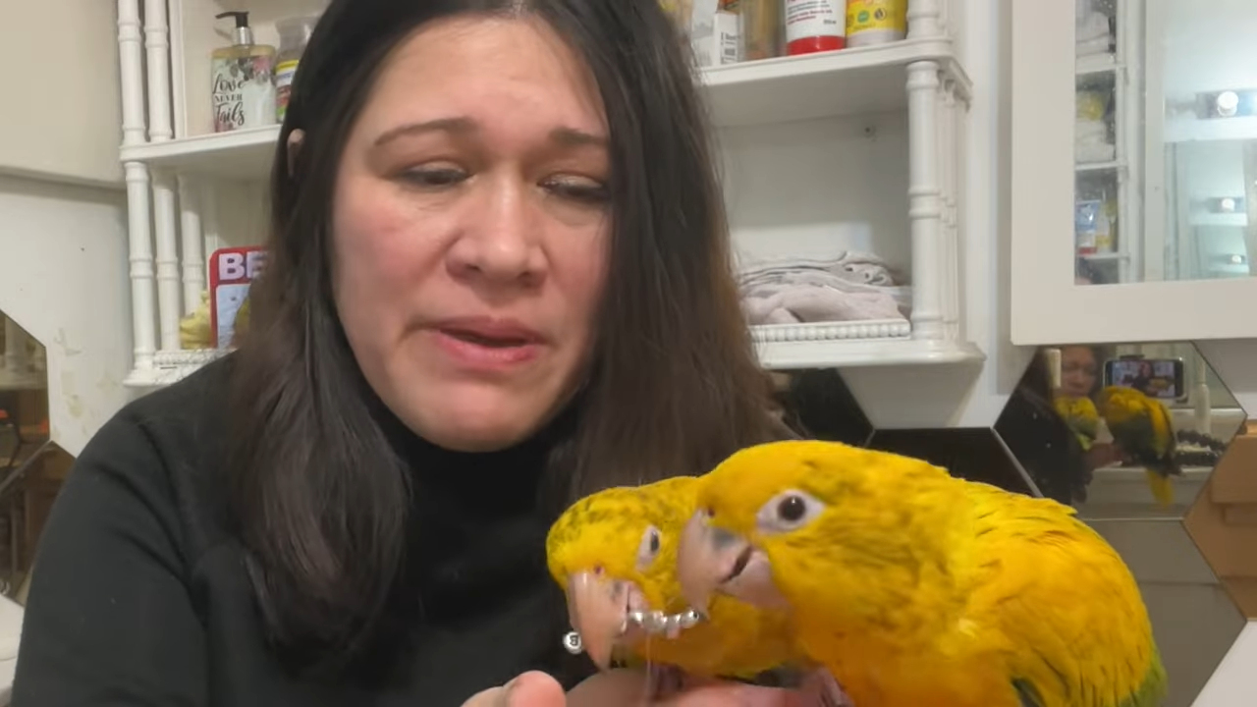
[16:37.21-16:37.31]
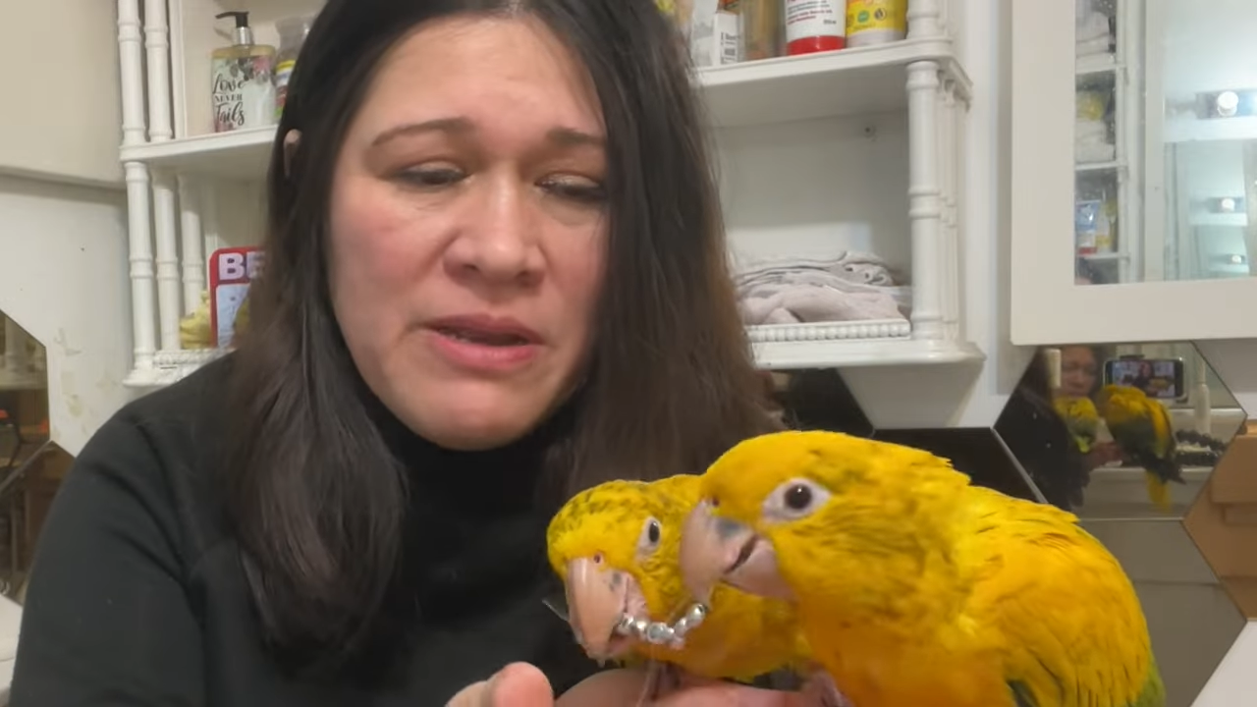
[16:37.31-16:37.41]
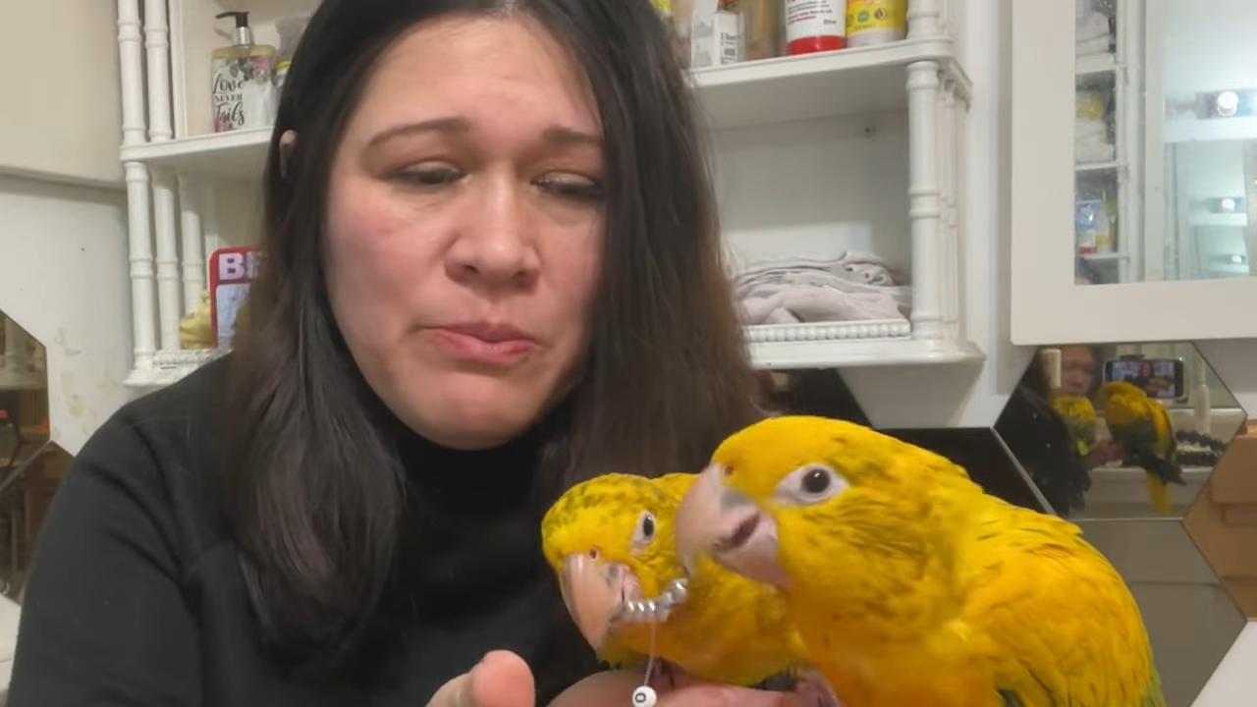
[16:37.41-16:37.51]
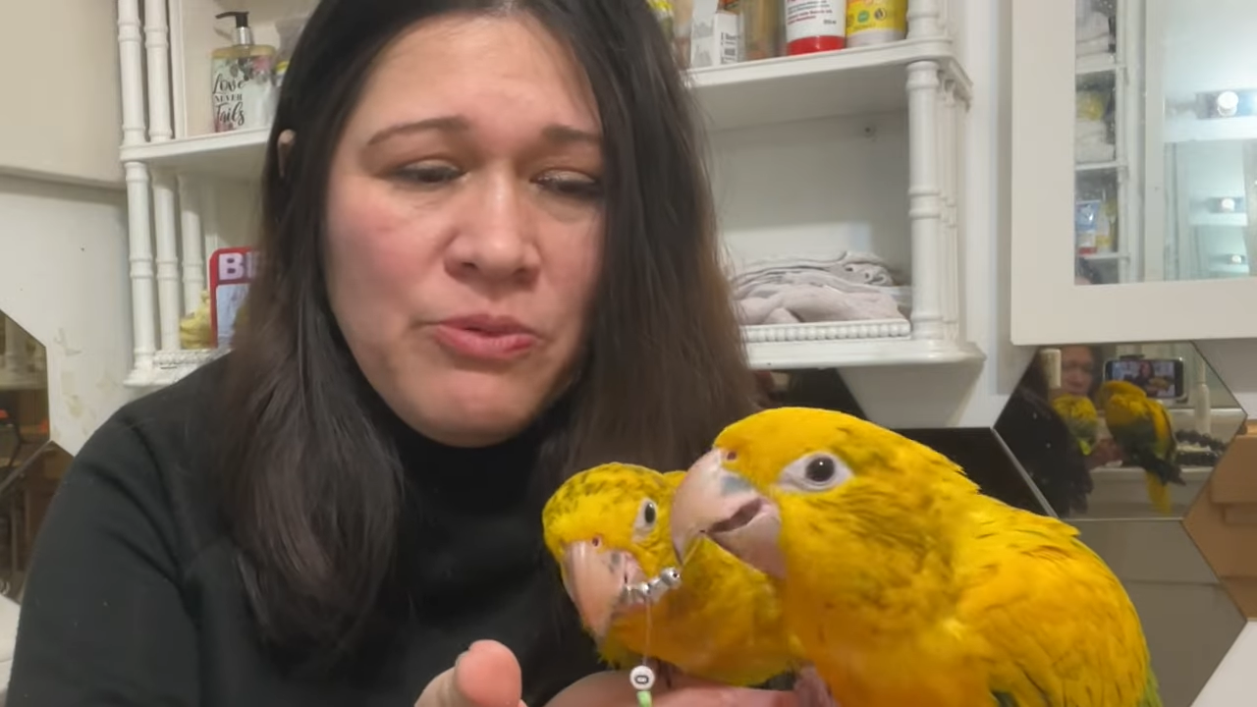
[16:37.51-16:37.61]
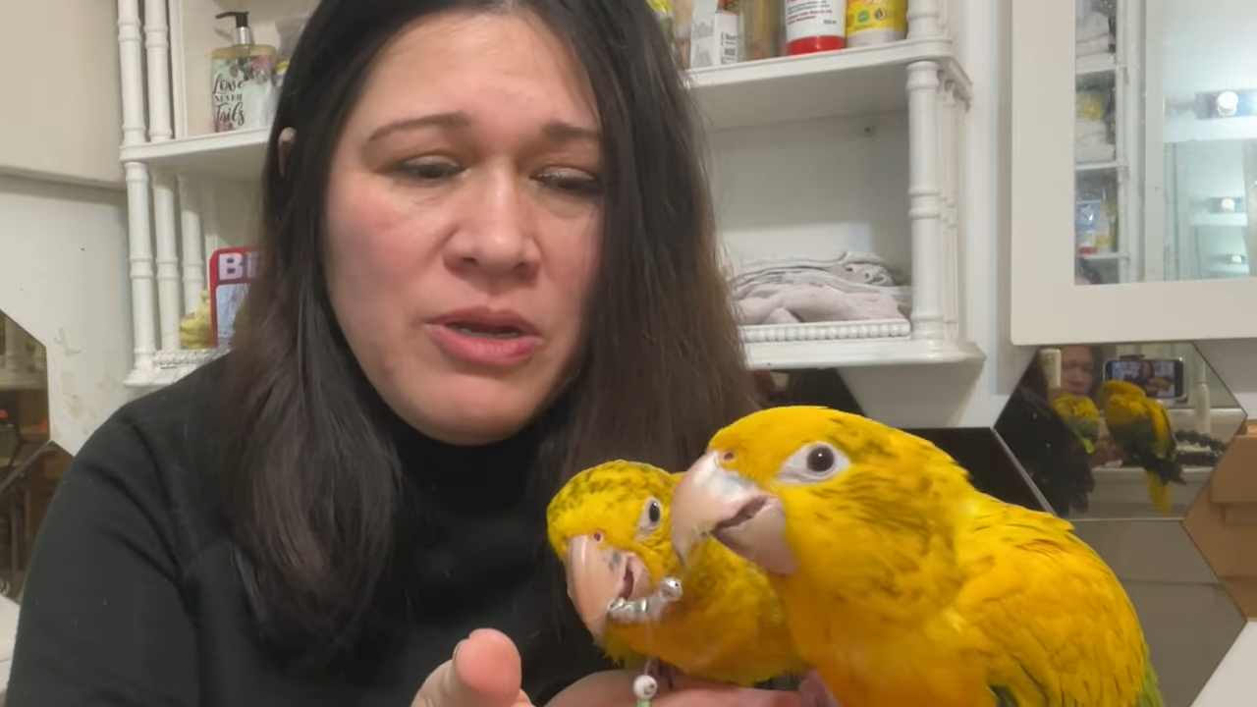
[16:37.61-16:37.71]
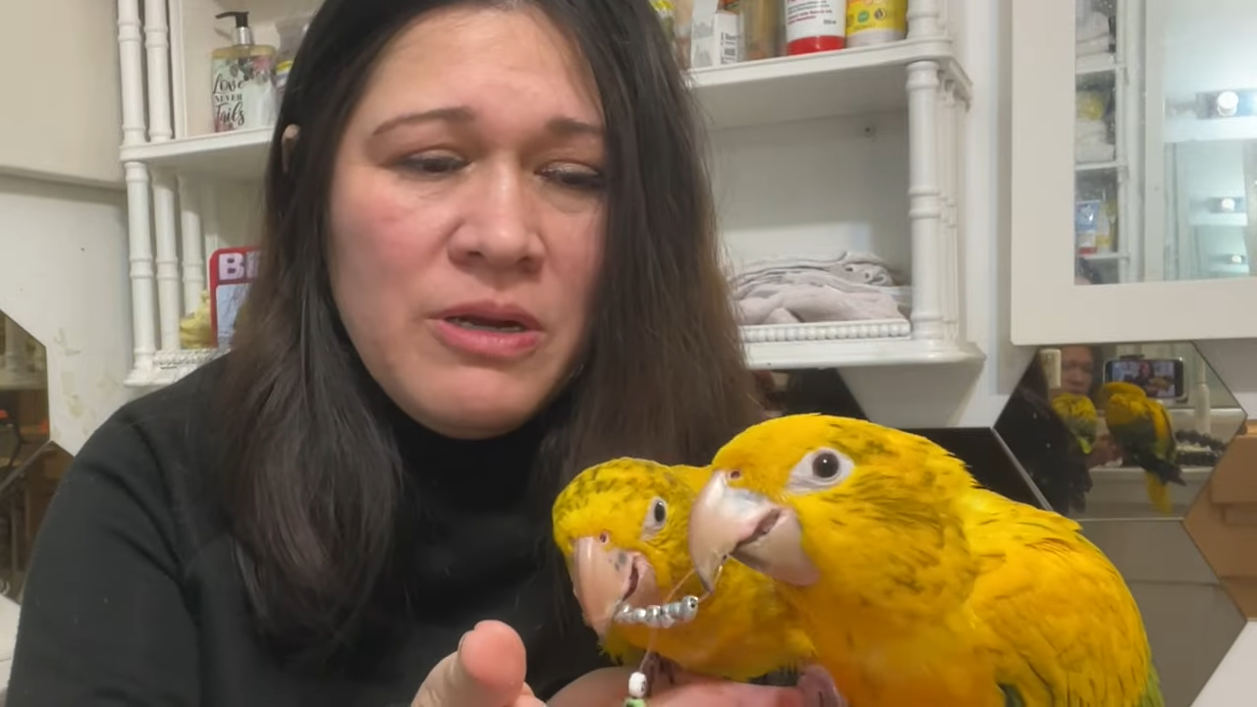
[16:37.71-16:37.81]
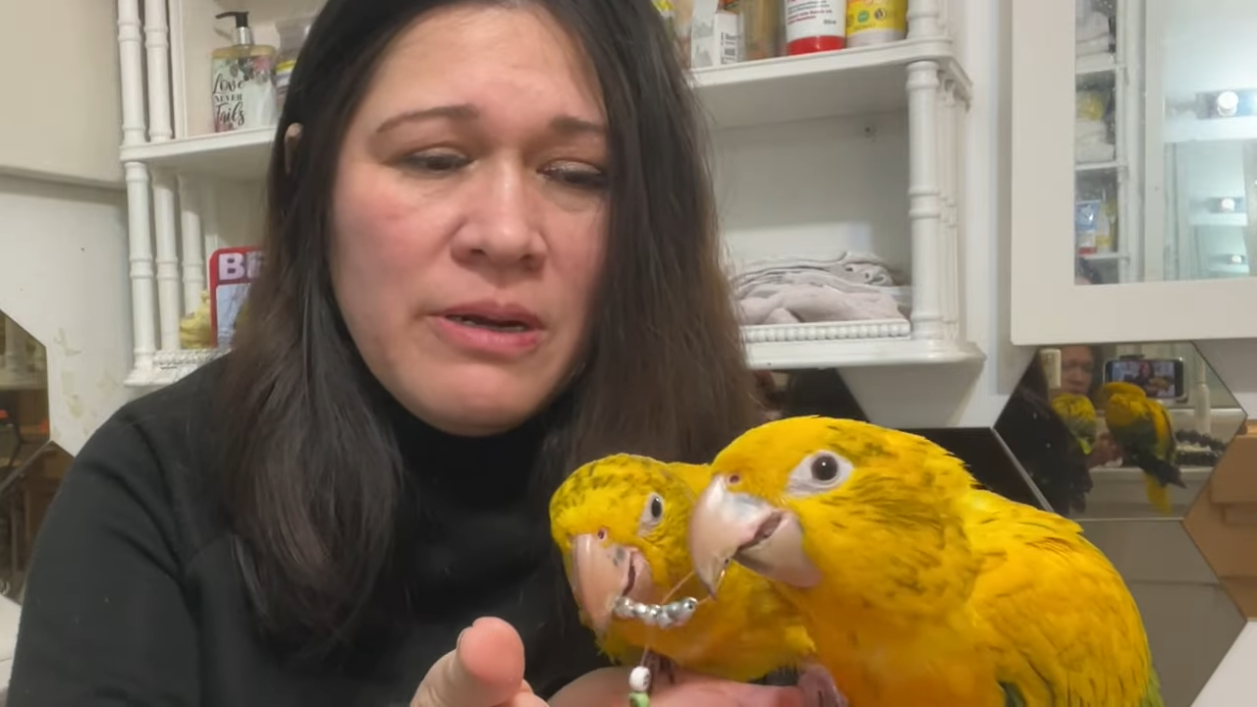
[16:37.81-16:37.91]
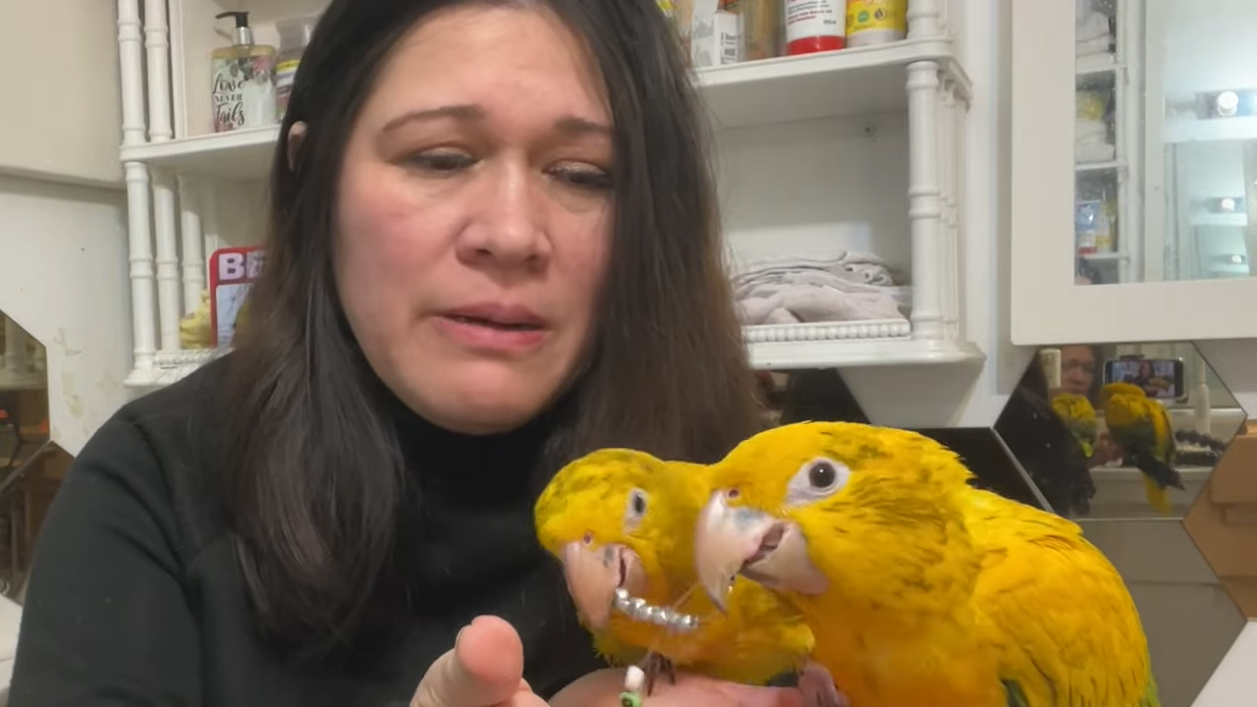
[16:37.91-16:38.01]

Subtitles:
by the breeder